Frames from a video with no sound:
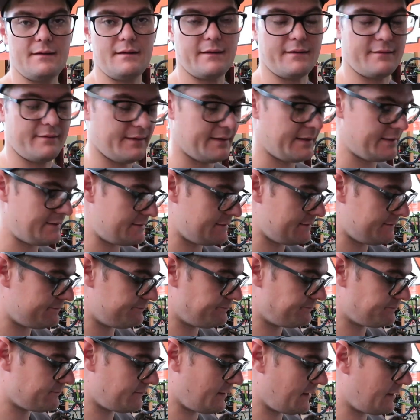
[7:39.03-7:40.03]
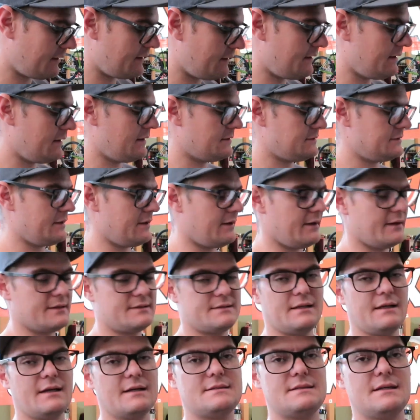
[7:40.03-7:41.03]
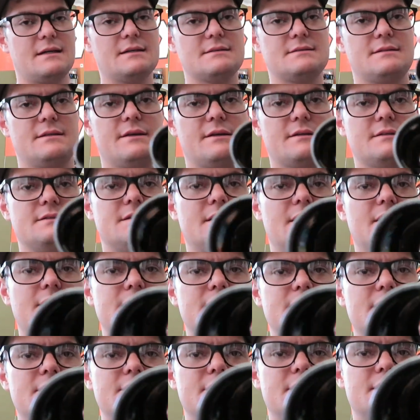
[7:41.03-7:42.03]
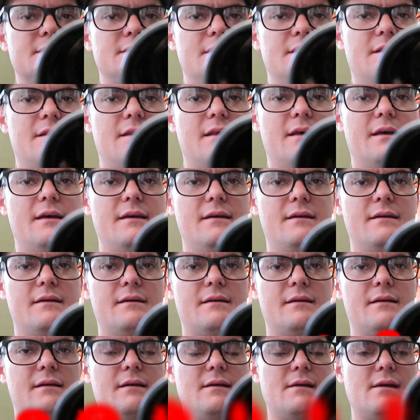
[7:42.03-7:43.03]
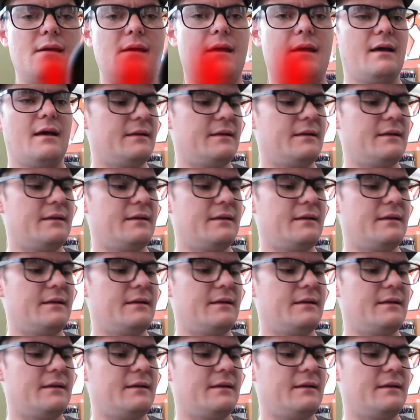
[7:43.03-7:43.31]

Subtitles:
Like that. So yeah, it slides out, you can see how dirty it is in there.